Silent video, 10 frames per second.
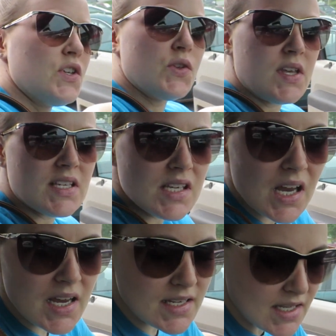So this
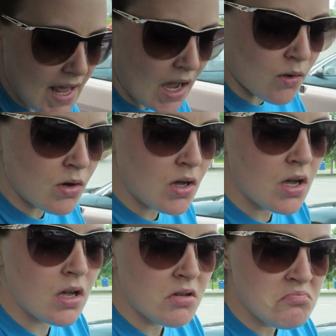is now
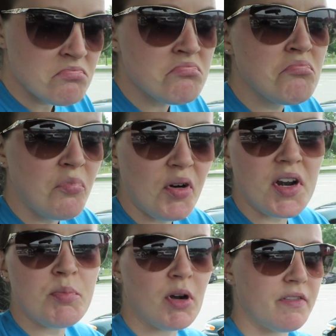
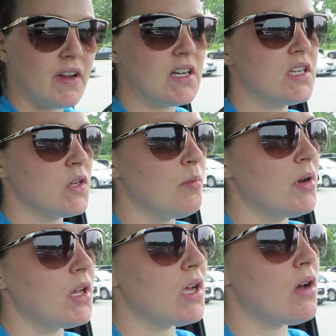pretty perfect. So I'm
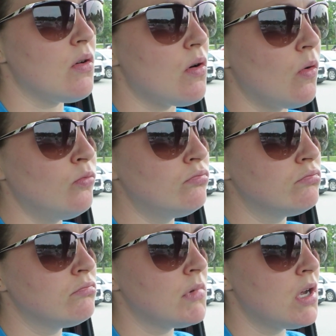gonna go home,
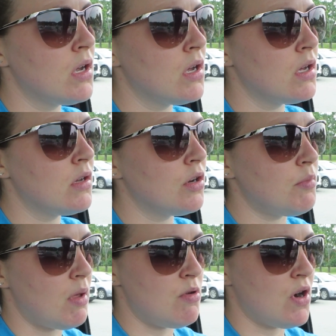
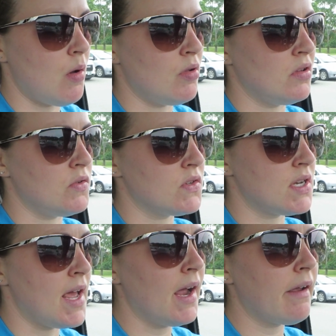maybe grab a little
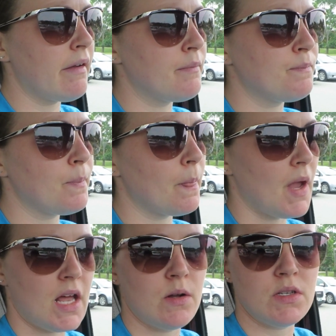snack,
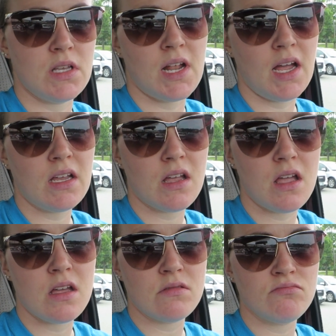head out to the deck,
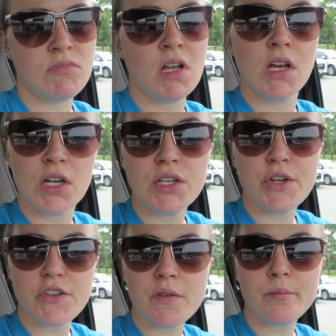and
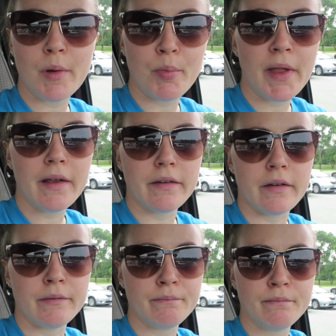do some of my planting.